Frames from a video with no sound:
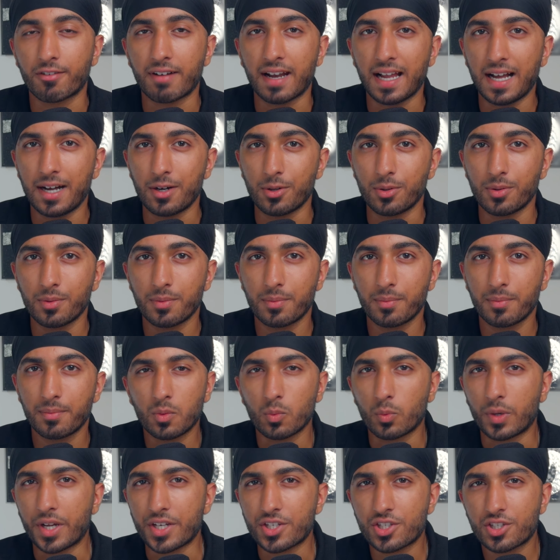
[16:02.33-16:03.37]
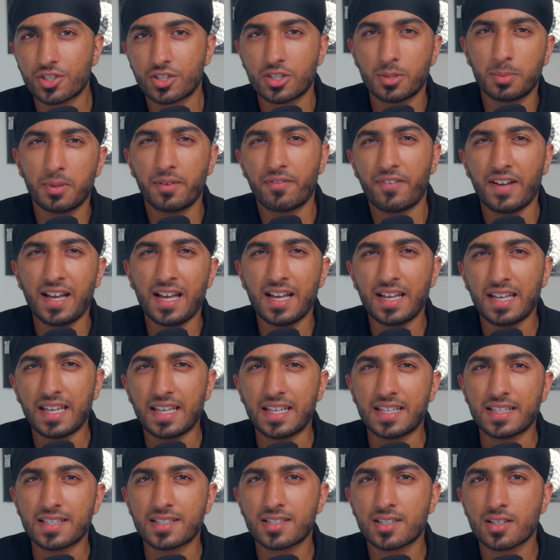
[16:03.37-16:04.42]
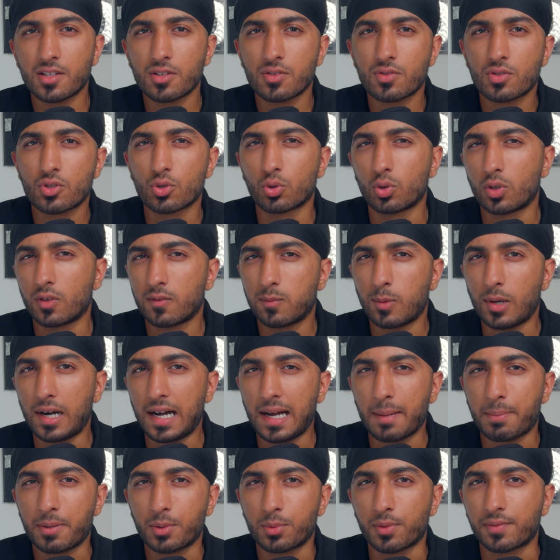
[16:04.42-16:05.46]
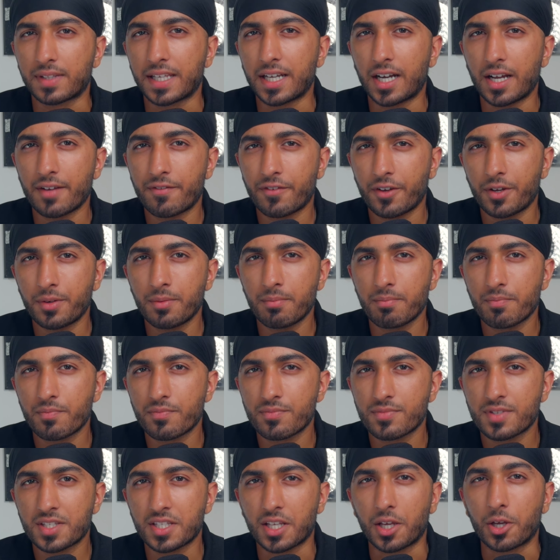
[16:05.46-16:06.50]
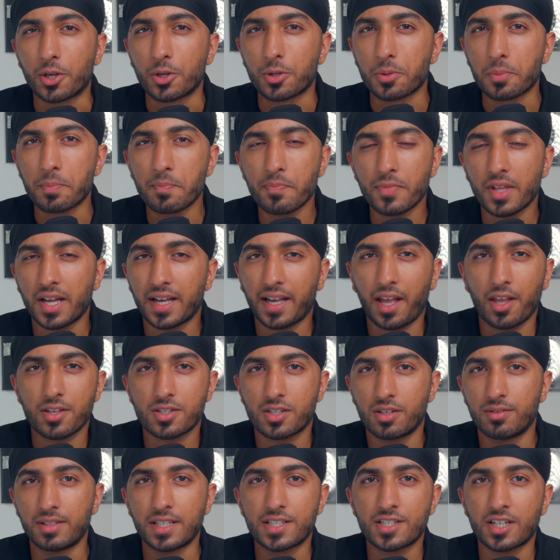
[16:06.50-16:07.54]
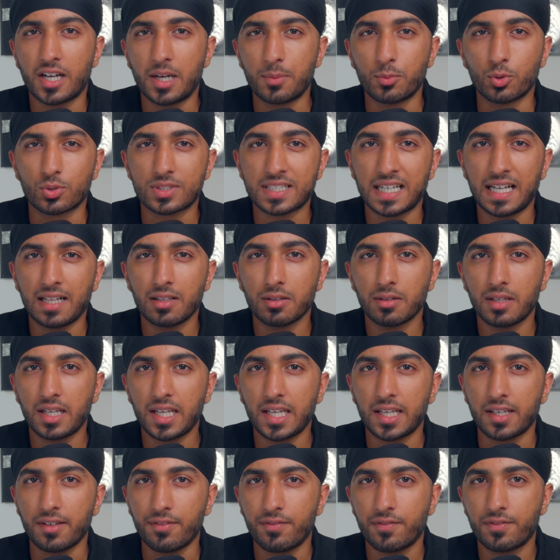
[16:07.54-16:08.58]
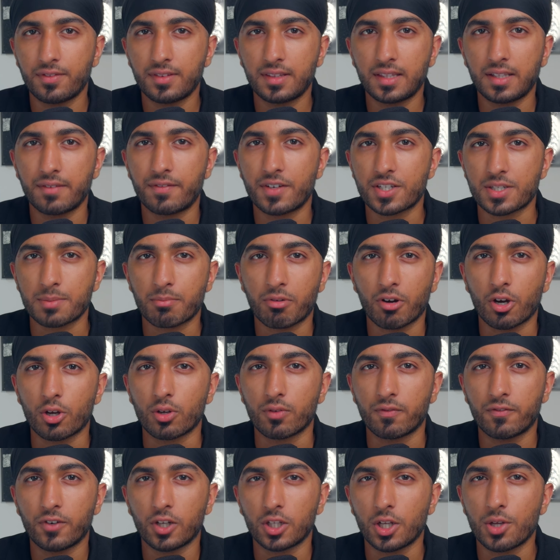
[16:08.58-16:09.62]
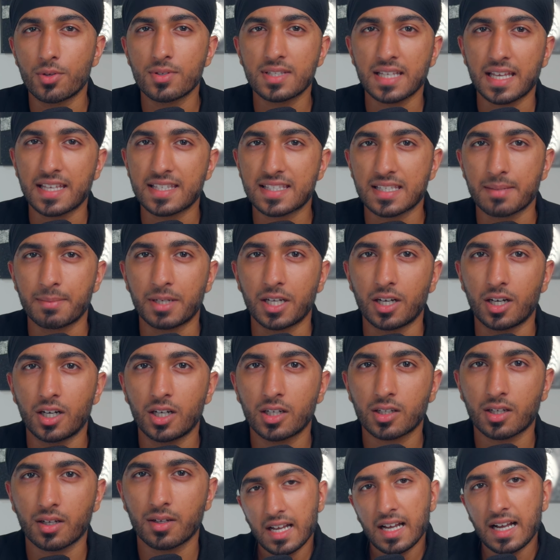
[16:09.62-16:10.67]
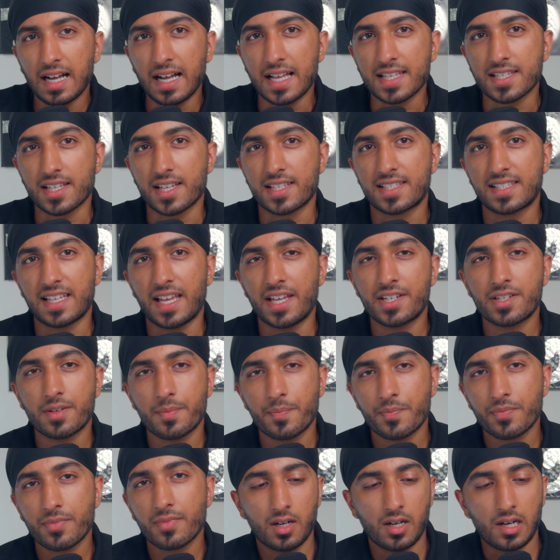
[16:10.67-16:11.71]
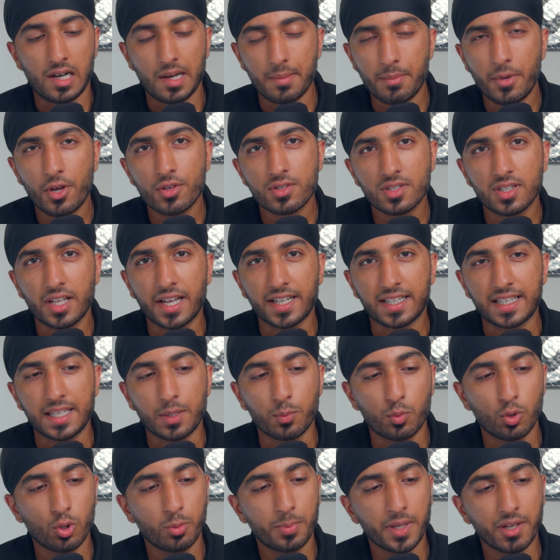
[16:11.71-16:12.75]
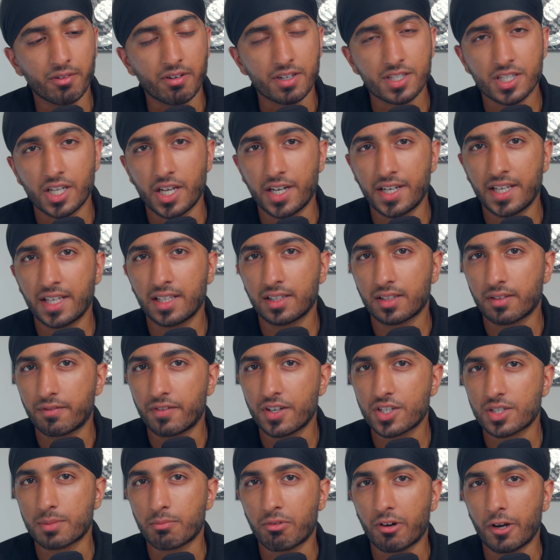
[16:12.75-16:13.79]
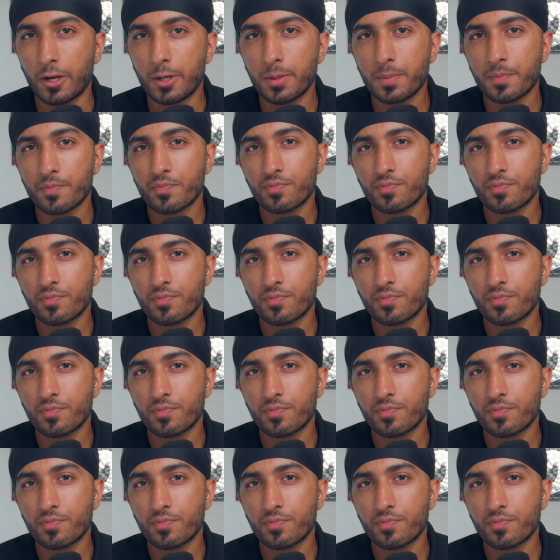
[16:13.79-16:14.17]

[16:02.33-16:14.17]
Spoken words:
it out, which, to be fair, is sort of what happened with the iPhone. So I guess only time will tell if the Vision Pro follows a similar arc. As I said, I most likely will be returning the Vision Pro.